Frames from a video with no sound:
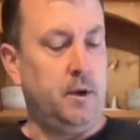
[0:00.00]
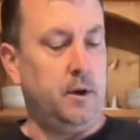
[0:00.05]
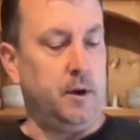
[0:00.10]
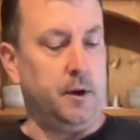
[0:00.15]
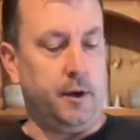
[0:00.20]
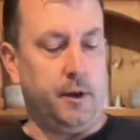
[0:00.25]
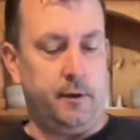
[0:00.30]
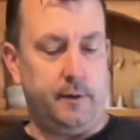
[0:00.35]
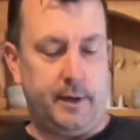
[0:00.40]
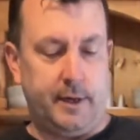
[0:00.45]
I'm
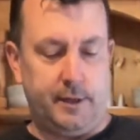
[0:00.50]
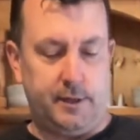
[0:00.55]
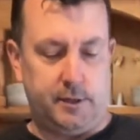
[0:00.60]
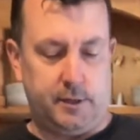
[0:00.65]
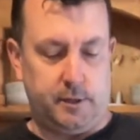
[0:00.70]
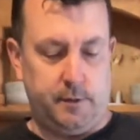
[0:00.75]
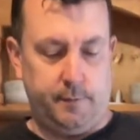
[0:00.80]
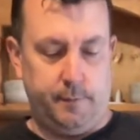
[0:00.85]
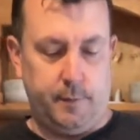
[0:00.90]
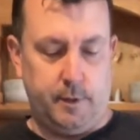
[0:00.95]
going to add
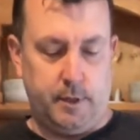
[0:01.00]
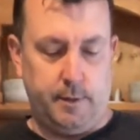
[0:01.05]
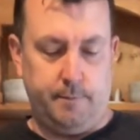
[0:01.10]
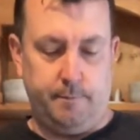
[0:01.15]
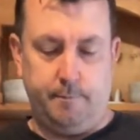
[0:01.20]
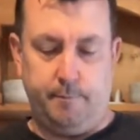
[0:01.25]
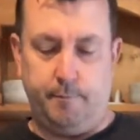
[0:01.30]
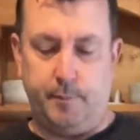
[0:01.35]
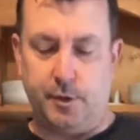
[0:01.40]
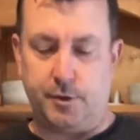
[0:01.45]

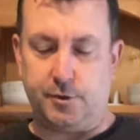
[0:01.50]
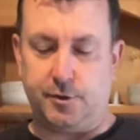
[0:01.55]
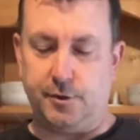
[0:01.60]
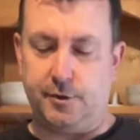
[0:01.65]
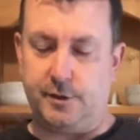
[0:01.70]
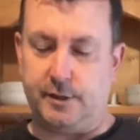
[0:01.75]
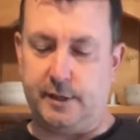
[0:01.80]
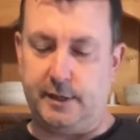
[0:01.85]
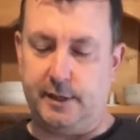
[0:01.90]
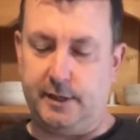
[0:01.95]
some mustard
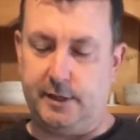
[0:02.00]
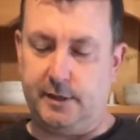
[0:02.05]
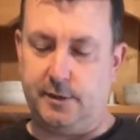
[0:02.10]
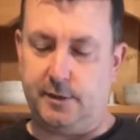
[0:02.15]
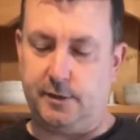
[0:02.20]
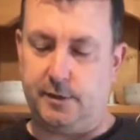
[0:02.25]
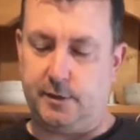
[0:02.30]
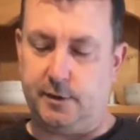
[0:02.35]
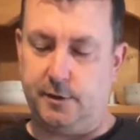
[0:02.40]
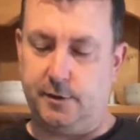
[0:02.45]

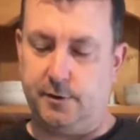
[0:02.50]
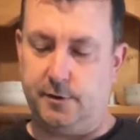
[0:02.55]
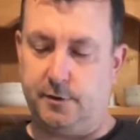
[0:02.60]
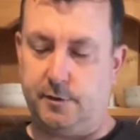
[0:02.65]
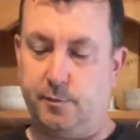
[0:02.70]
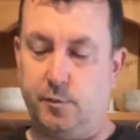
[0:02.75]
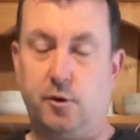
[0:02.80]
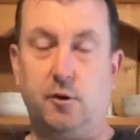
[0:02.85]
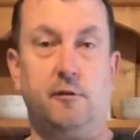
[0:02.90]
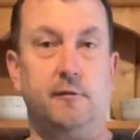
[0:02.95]
seeds and
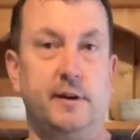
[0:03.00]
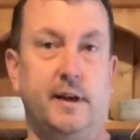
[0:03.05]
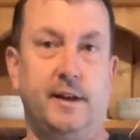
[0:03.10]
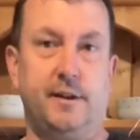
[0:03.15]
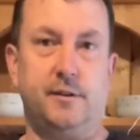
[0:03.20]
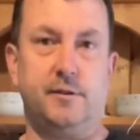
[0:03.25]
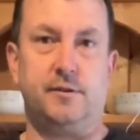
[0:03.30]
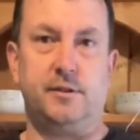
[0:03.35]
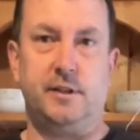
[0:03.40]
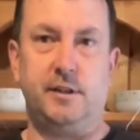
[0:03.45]
some
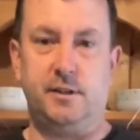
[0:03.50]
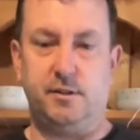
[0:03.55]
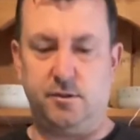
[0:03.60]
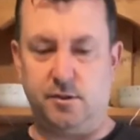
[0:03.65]
coriander seeds,